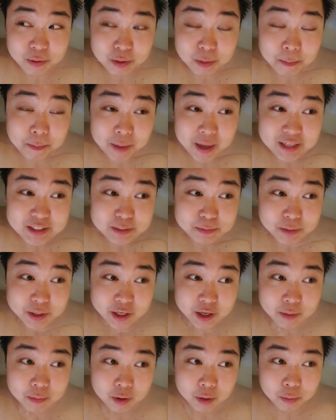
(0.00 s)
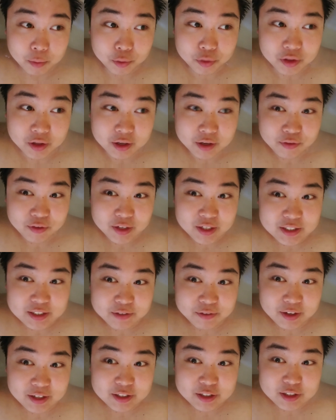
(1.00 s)
The best medium armor without giving
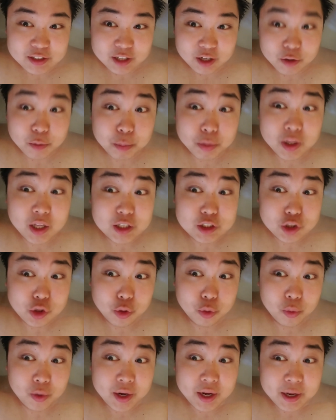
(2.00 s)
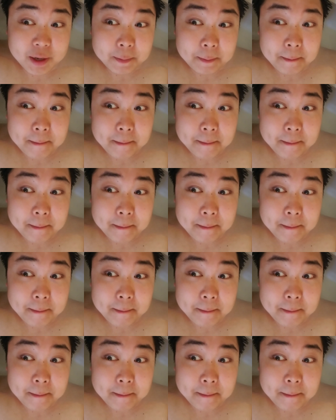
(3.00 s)
disadvantage to stealth, +3.